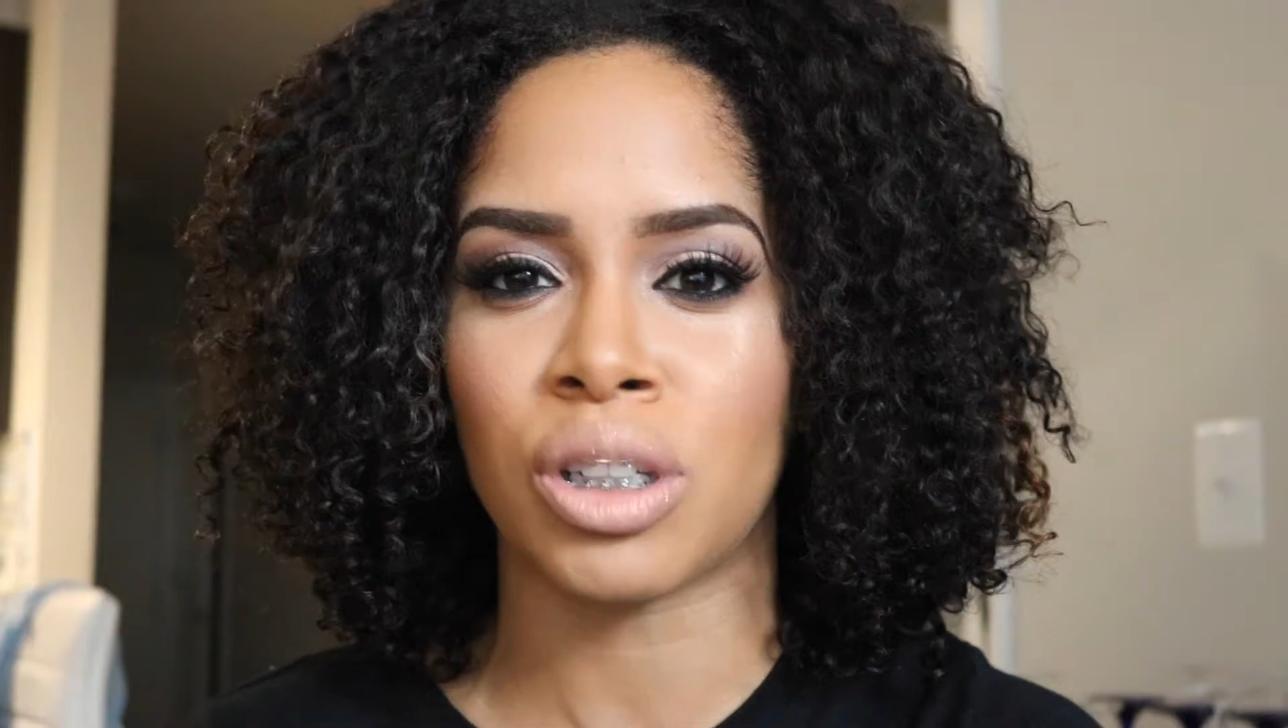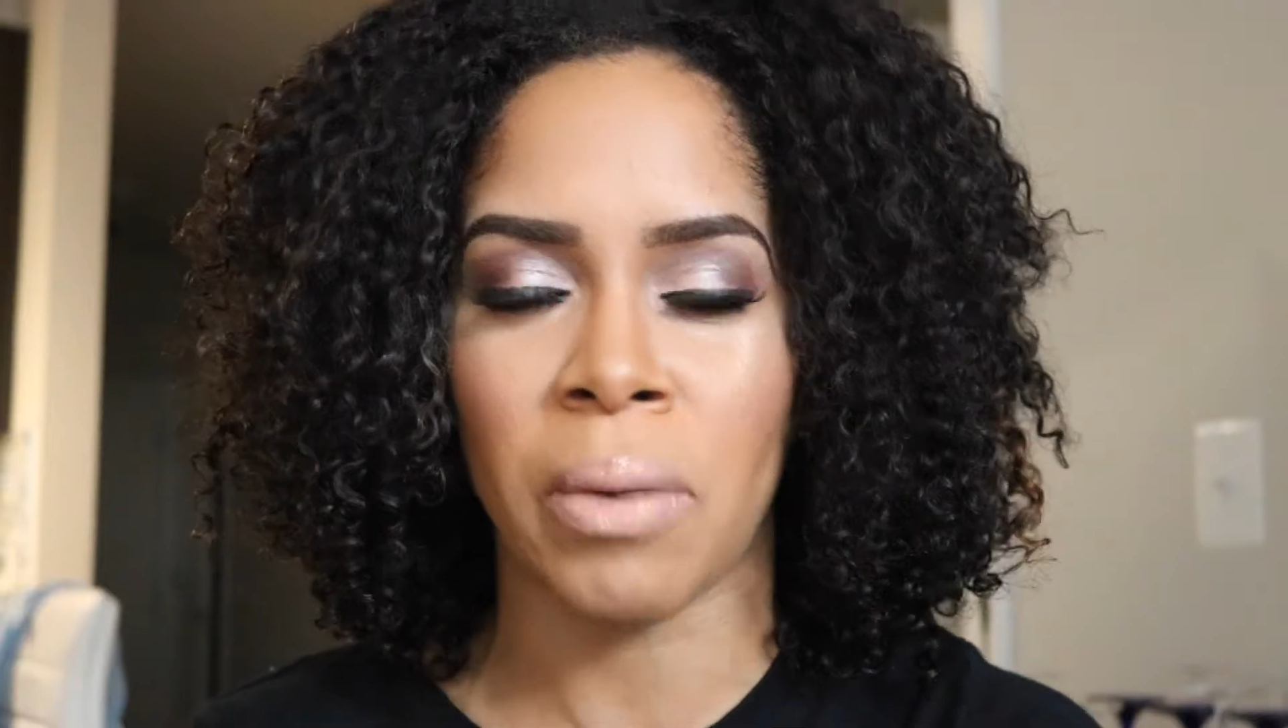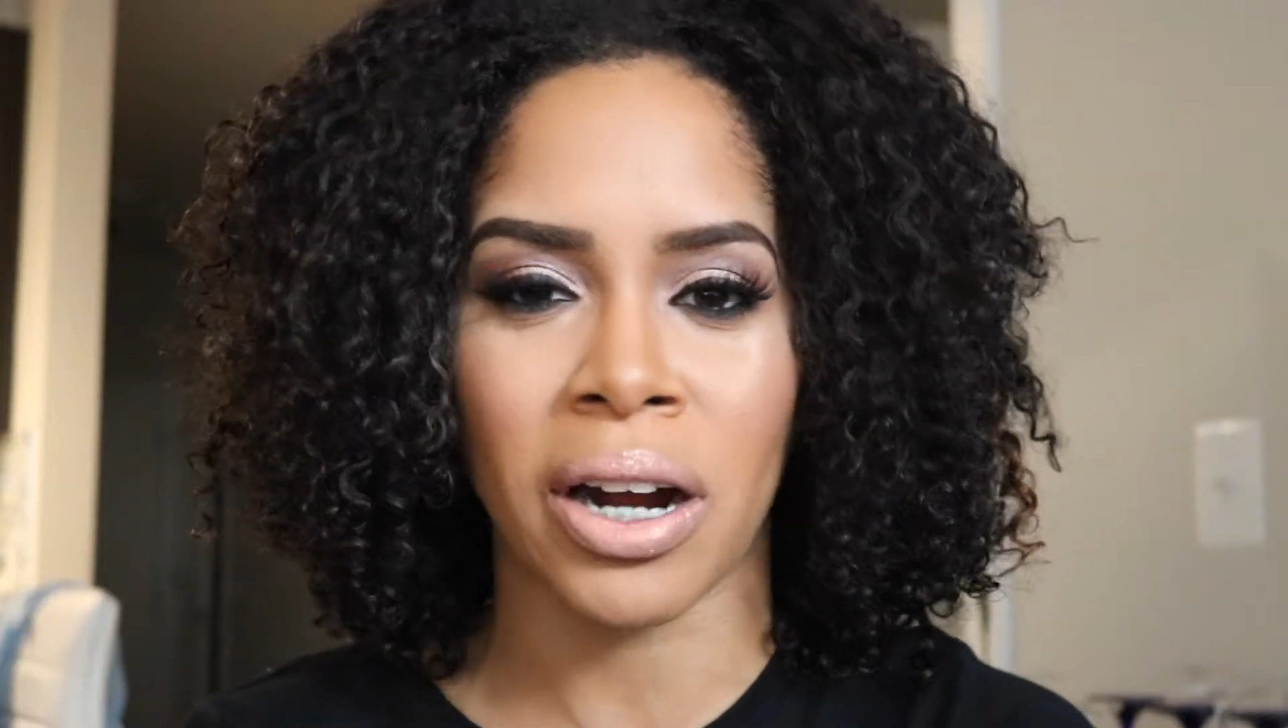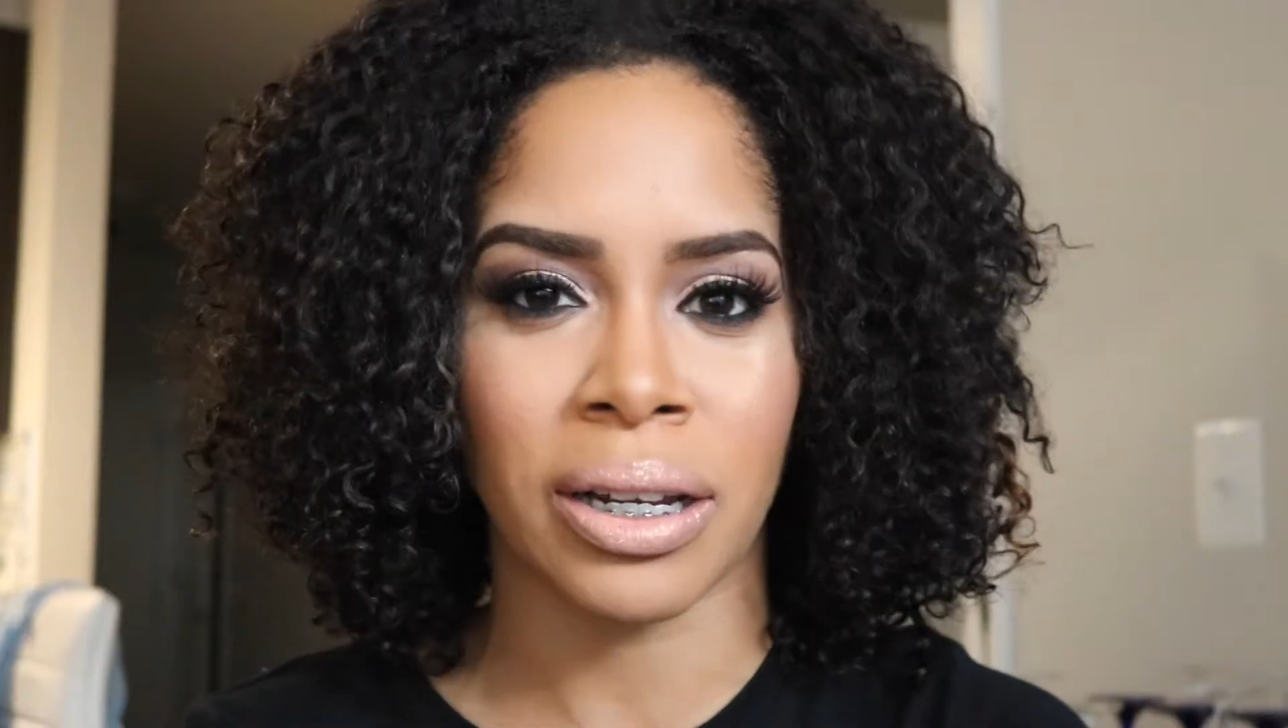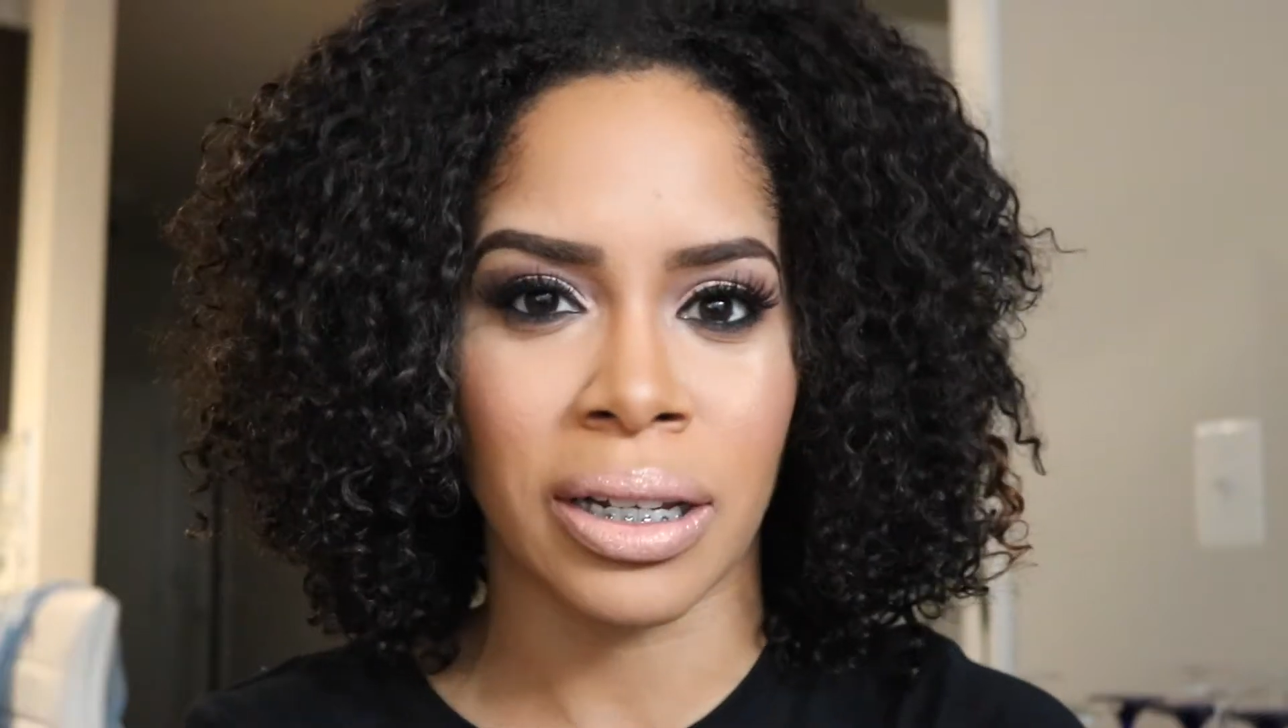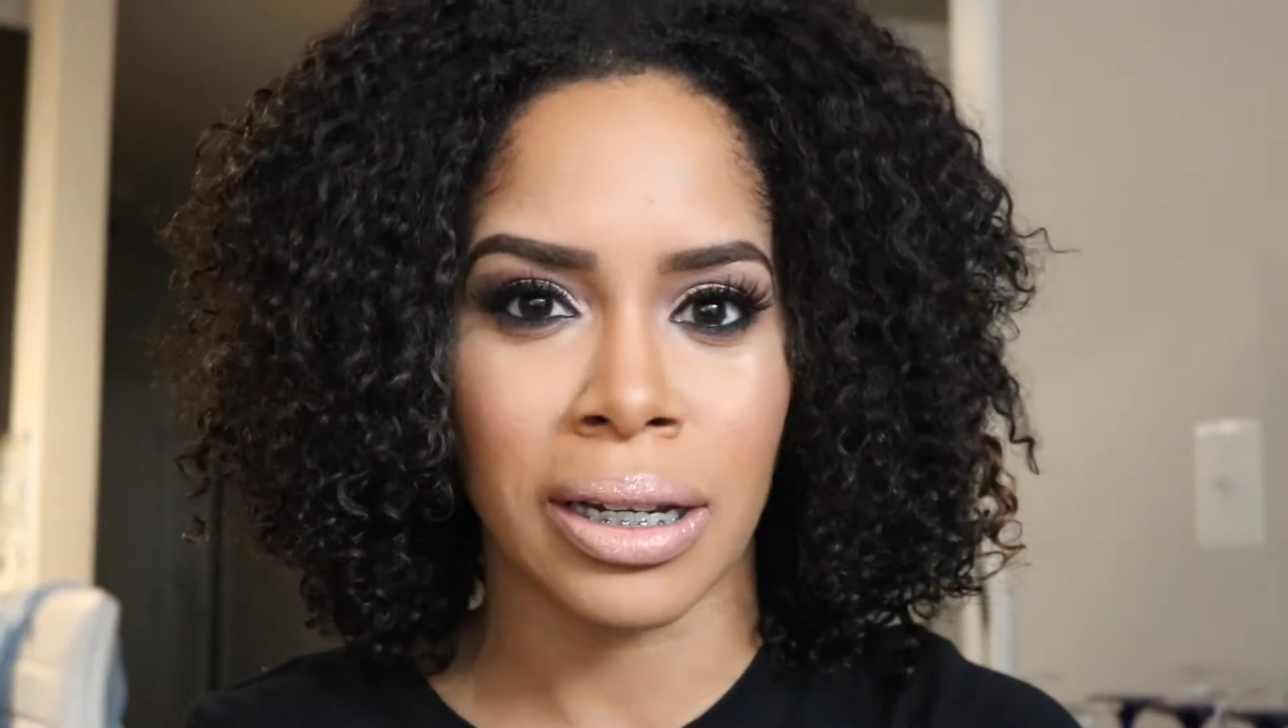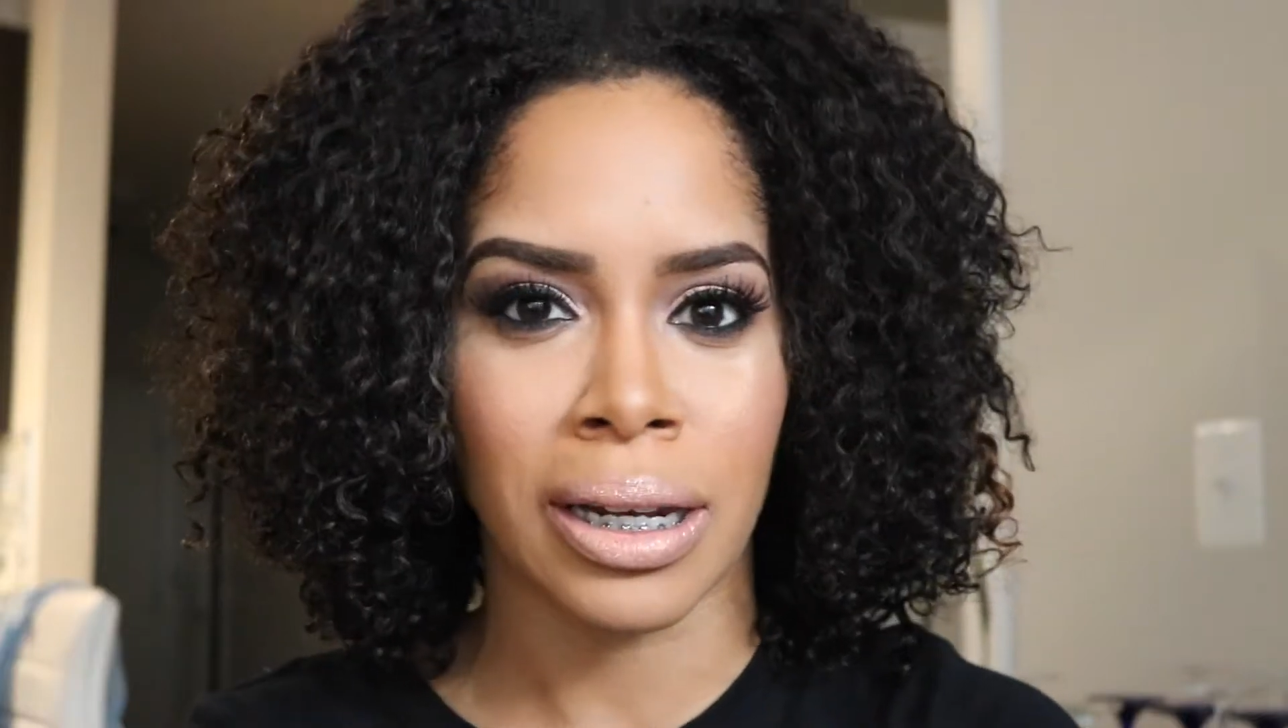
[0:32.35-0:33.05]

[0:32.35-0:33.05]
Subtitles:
sparkly